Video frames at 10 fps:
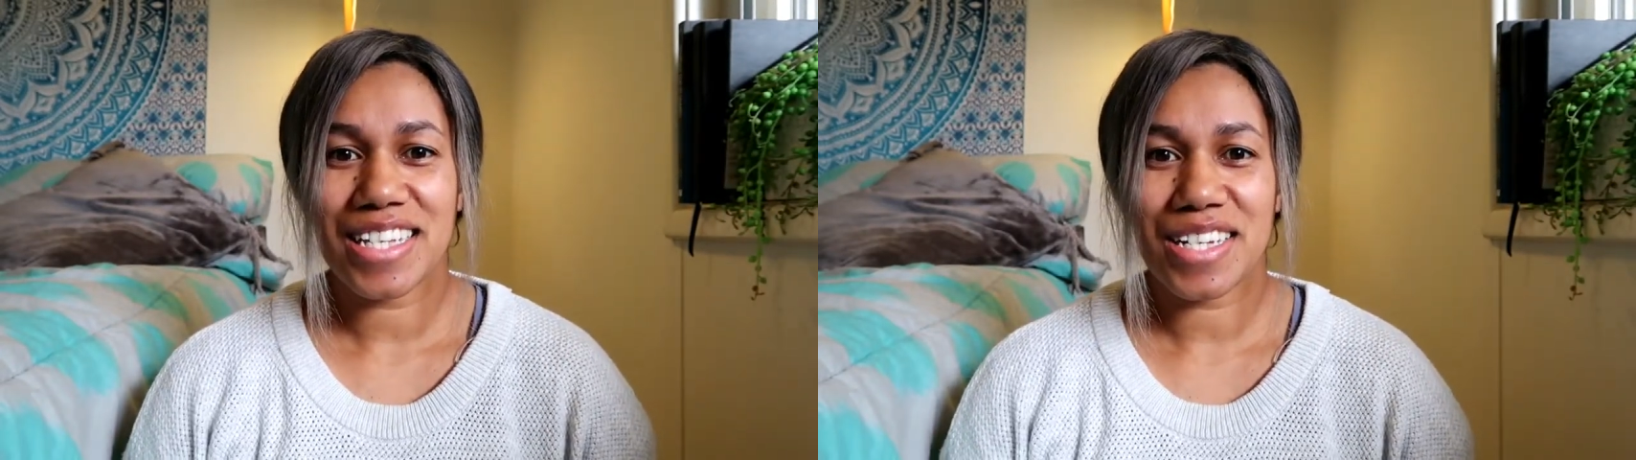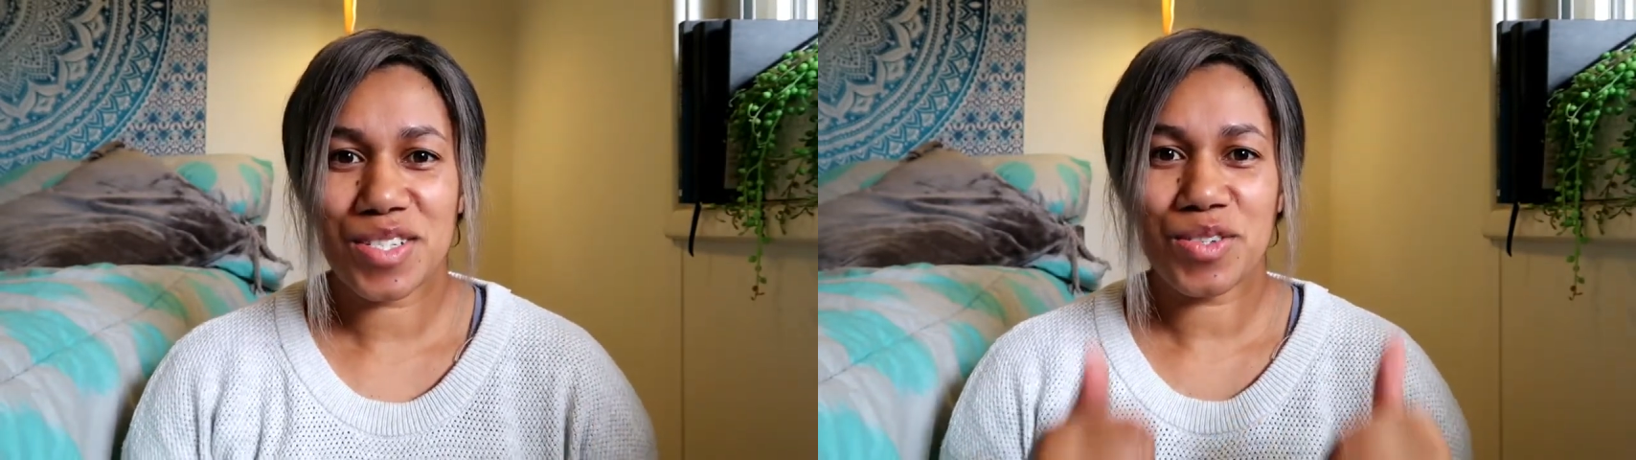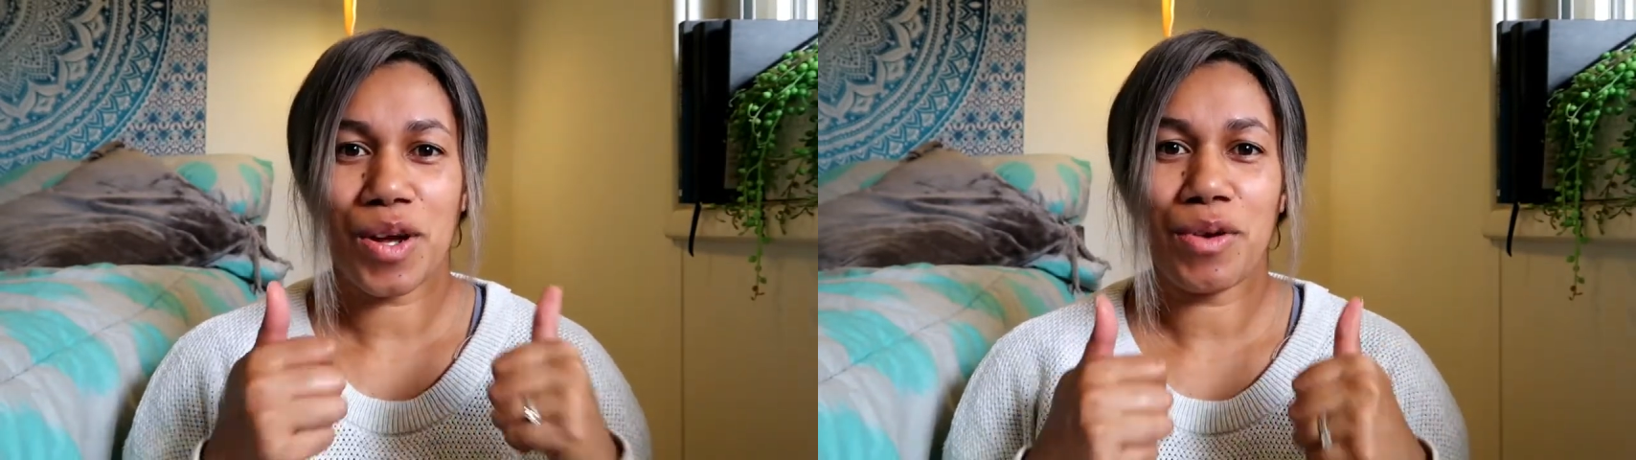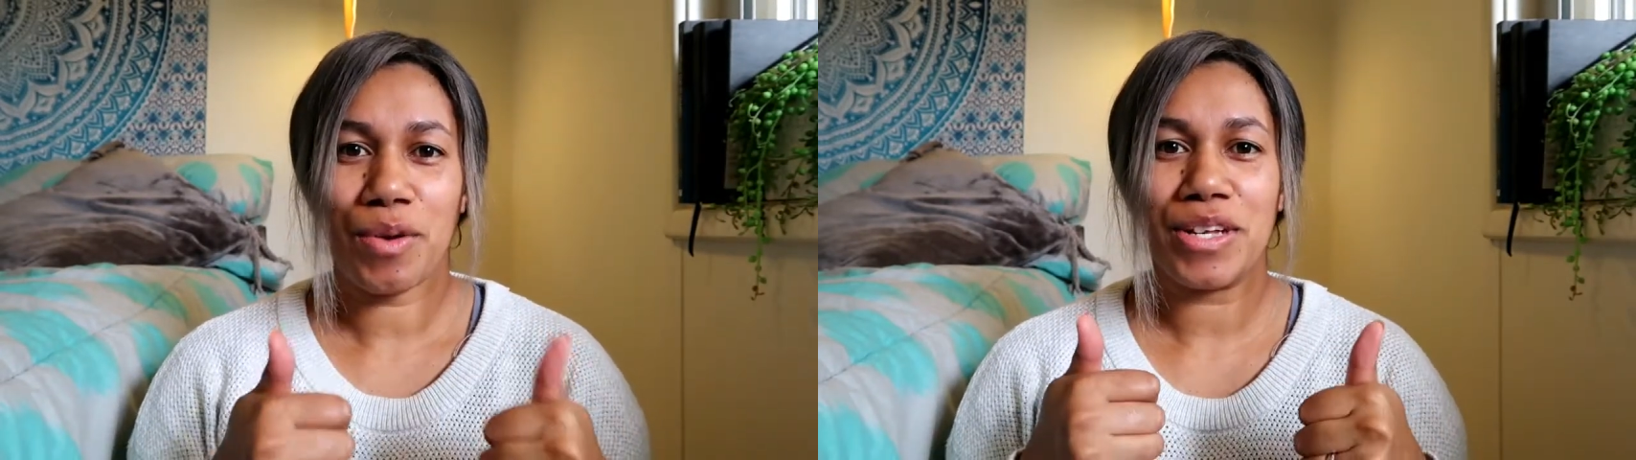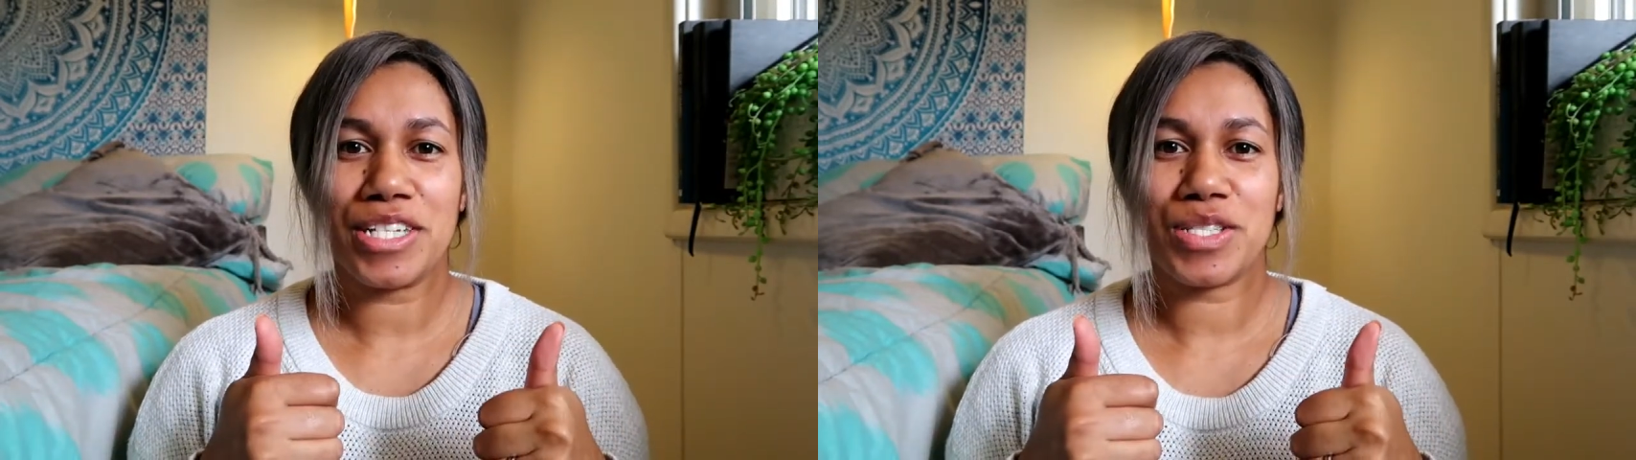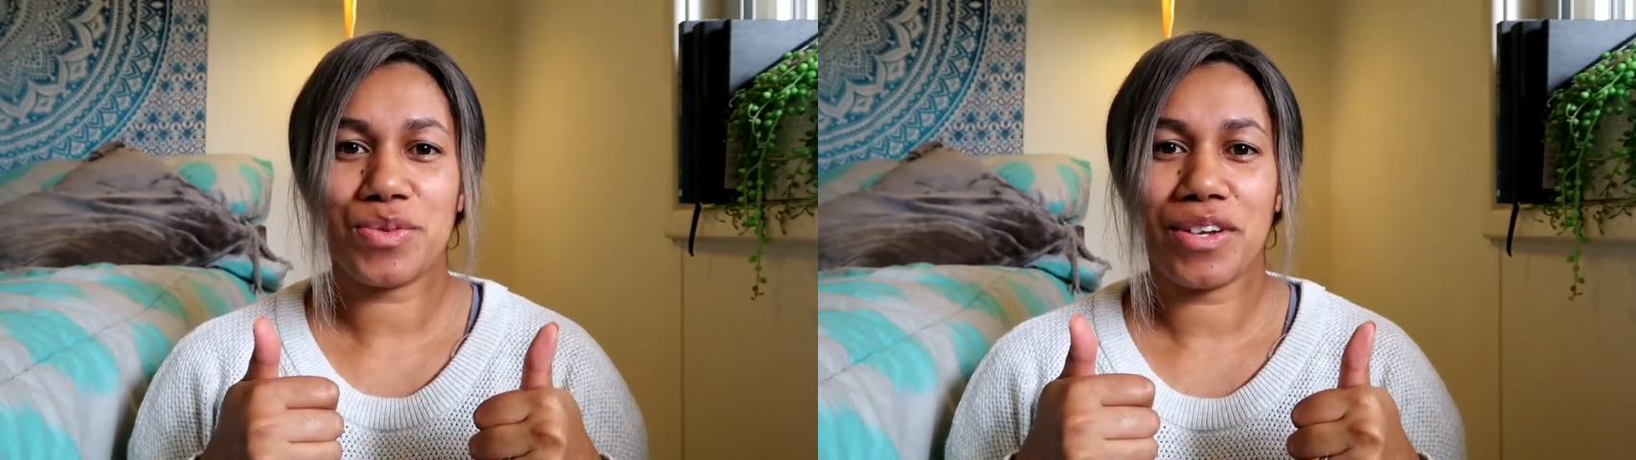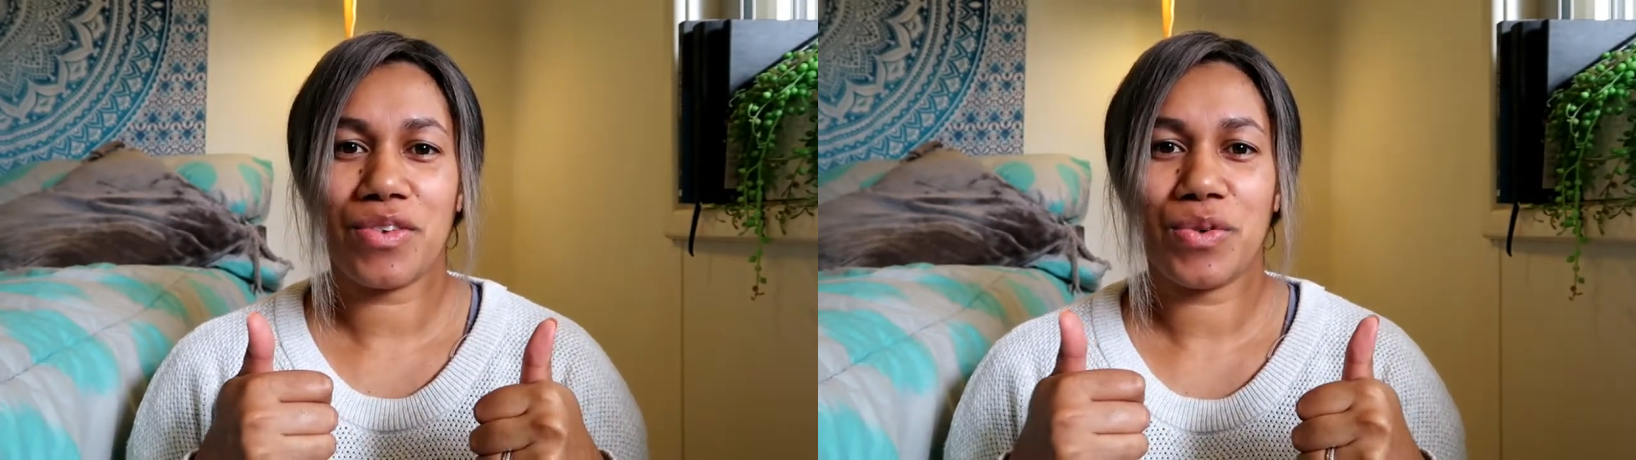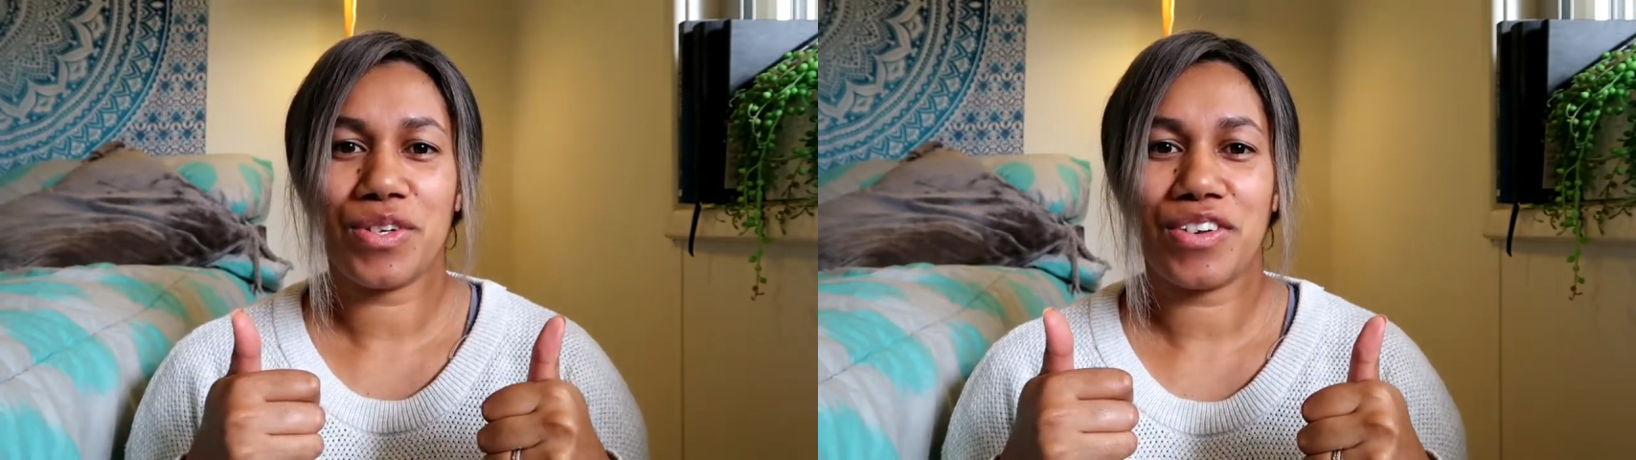Like, subscribe, comment, do whatever you want.